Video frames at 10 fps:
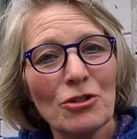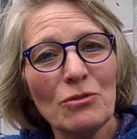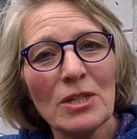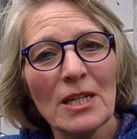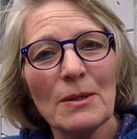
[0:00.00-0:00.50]

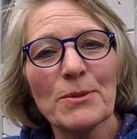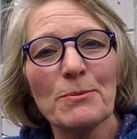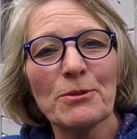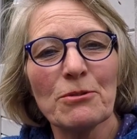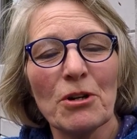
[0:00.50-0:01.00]
Do keep
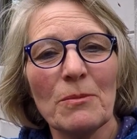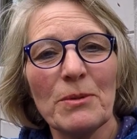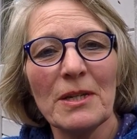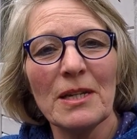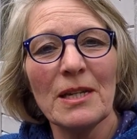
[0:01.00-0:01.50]

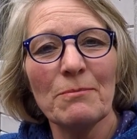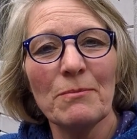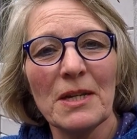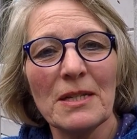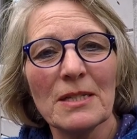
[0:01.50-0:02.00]
subscribing.
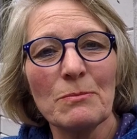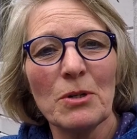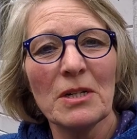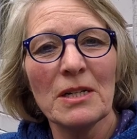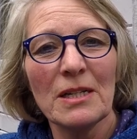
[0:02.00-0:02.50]
It makes
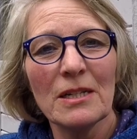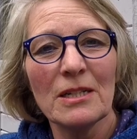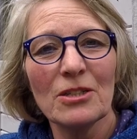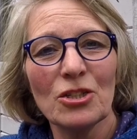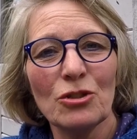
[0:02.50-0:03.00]
my